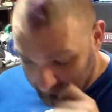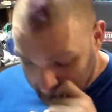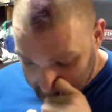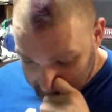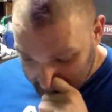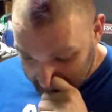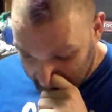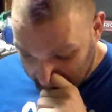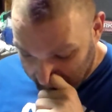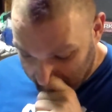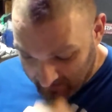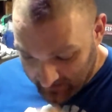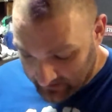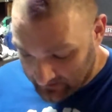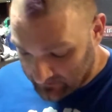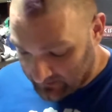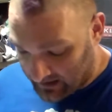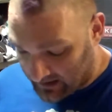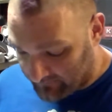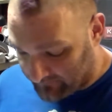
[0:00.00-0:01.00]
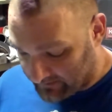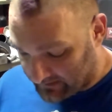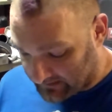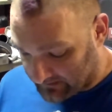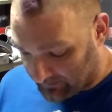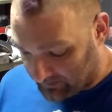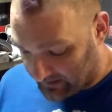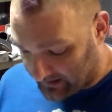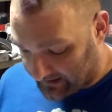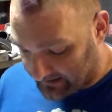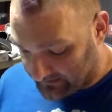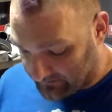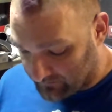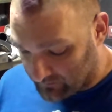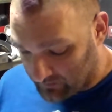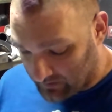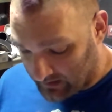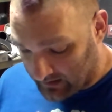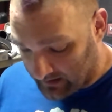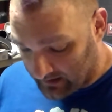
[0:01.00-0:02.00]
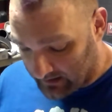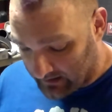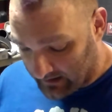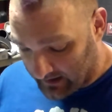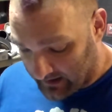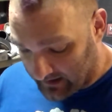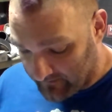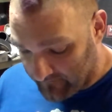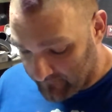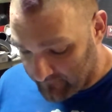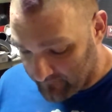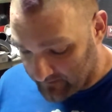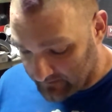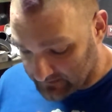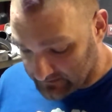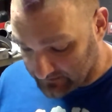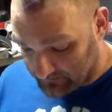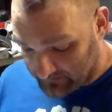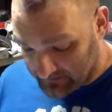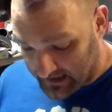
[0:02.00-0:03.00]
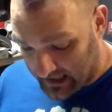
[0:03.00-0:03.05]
which is I plan on having the plane have some